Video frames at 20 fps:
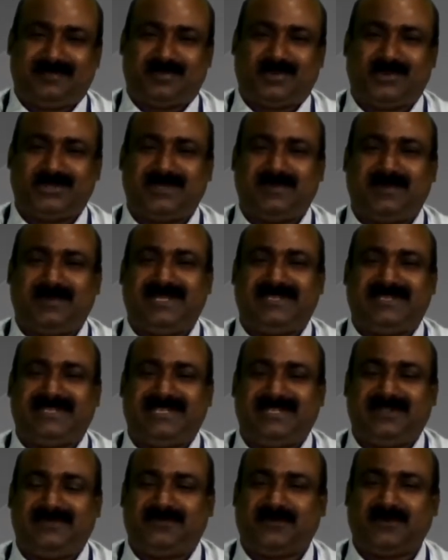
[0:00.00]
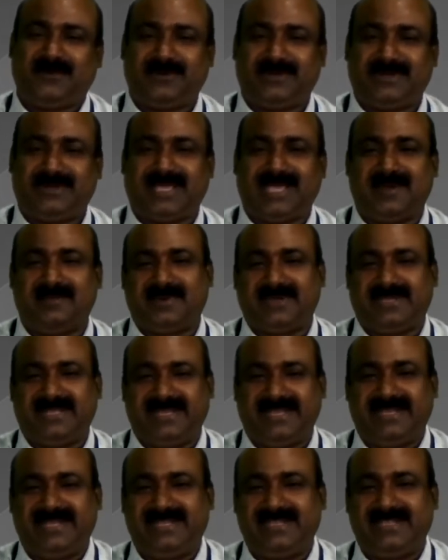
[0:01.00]
possibility for
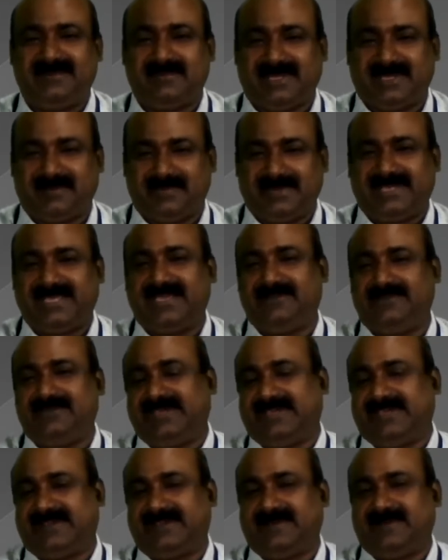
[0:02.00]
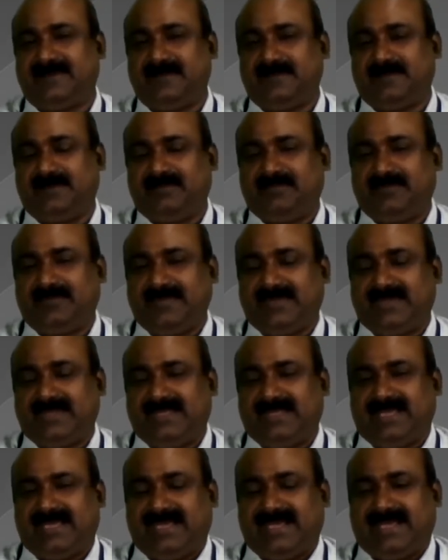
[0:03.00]
upgrading my behavior,
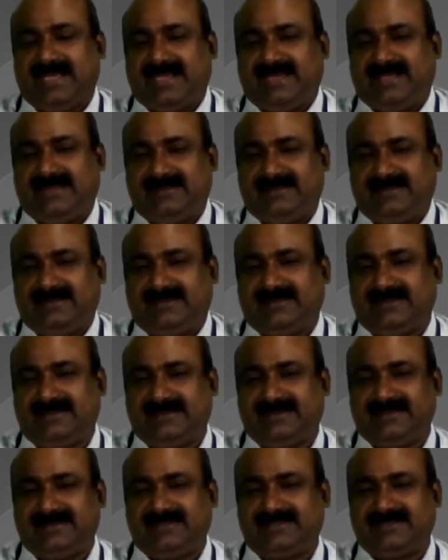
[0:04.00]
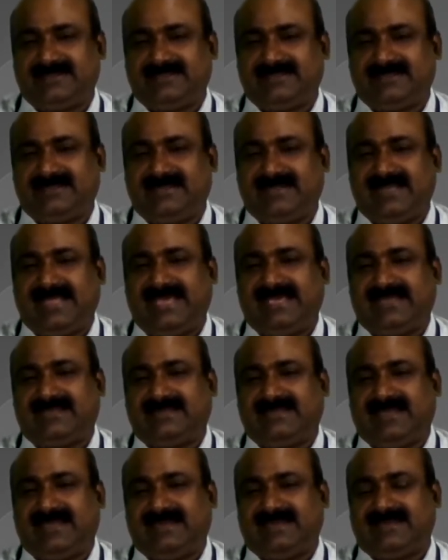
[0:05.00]
and
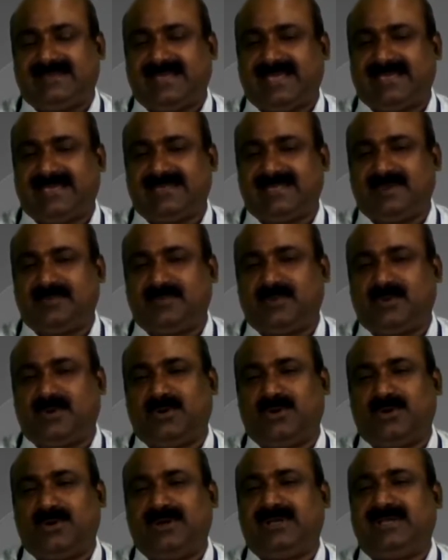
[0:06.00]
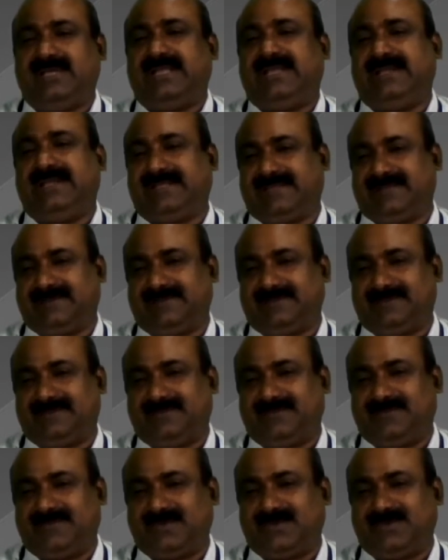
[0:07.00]
like that I keep on learning.
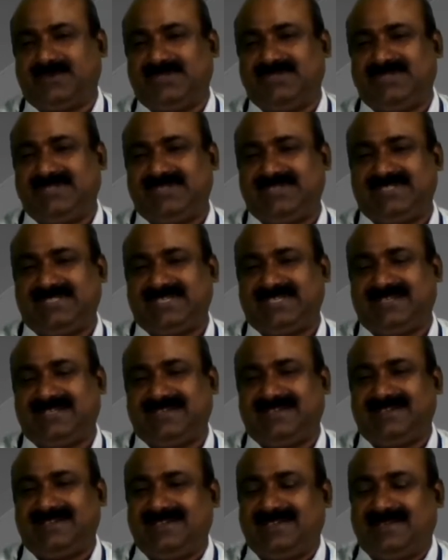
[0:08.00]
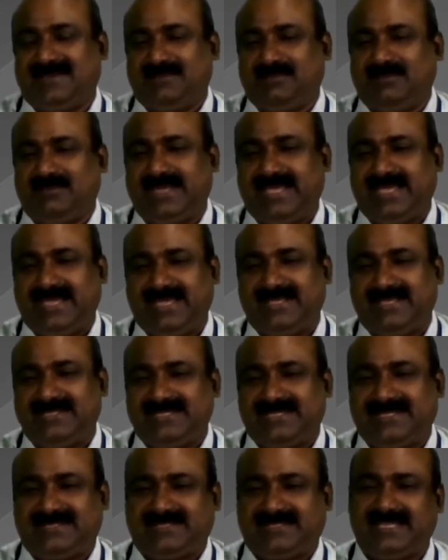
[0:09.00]
So this is the
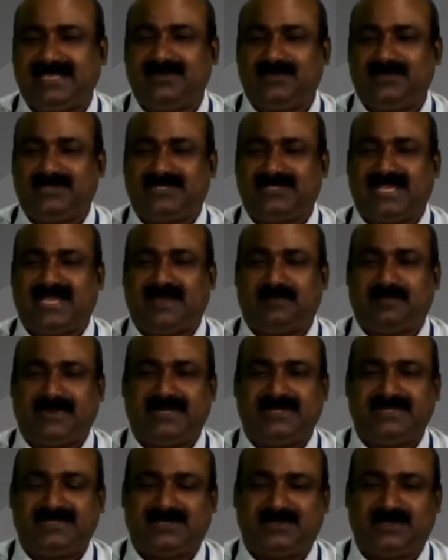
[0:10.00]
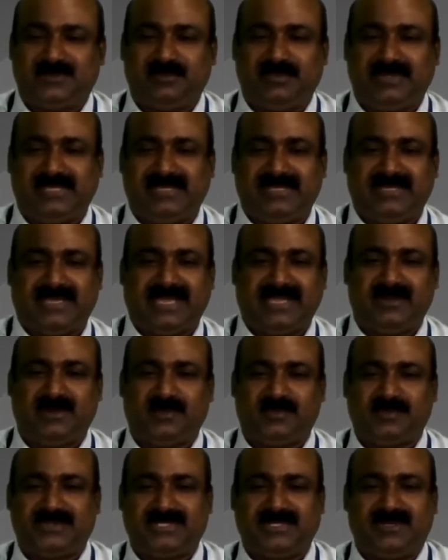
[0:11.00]
major thing which happens to me. I
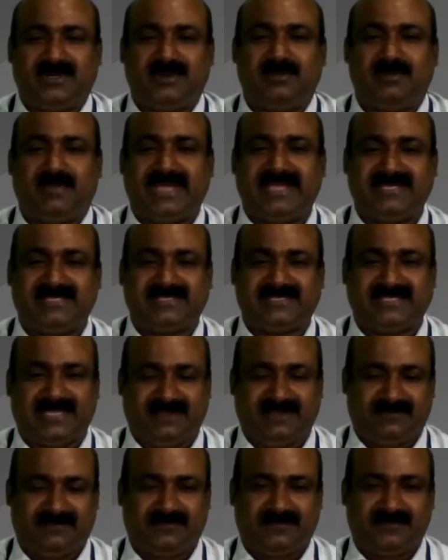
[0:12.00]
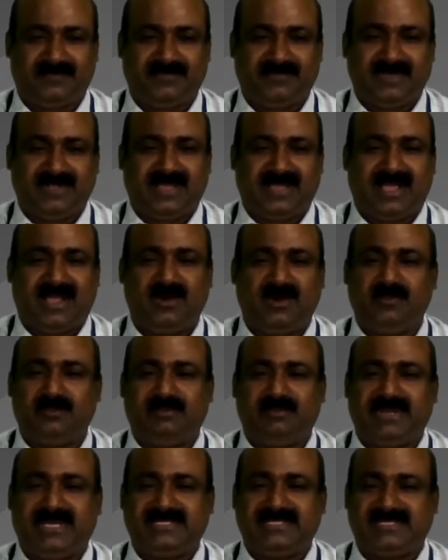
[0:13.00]
observe myself, how
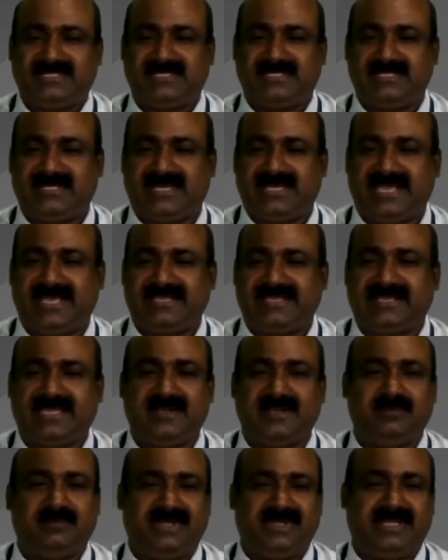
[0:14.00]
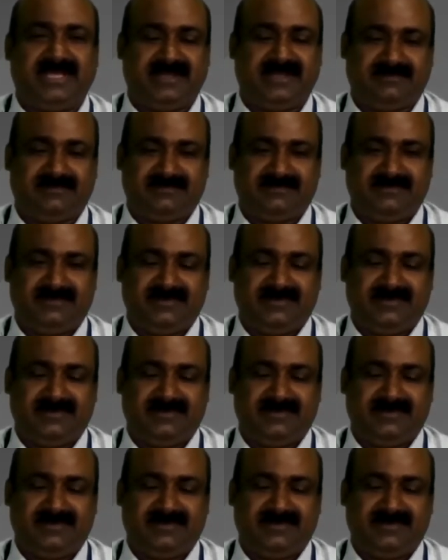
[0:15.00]
best I can behave.